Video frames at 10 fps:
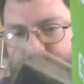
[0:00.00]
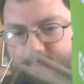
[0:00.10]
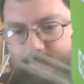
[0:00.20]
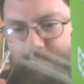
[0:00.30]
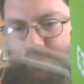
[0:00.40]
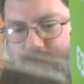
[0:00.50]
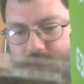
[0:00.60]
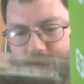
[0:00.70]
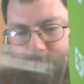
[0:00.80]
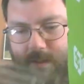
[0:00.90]
you're familiar
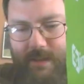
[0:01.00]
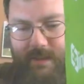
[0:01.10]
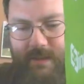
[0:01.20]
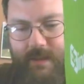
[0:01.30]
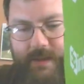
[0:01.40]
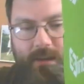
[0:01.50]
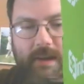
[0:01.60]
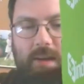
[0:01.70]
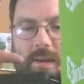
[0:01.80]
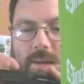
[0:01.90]
with
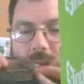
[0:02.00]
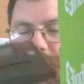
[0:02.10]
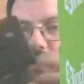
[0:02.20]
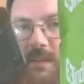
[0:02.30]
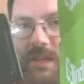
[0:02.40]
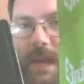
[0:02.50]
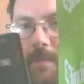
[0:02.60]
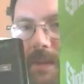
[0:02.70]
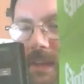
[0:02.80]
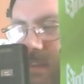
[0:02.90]

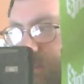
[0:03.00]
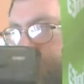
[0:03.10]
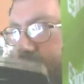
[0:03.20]
Japanese Super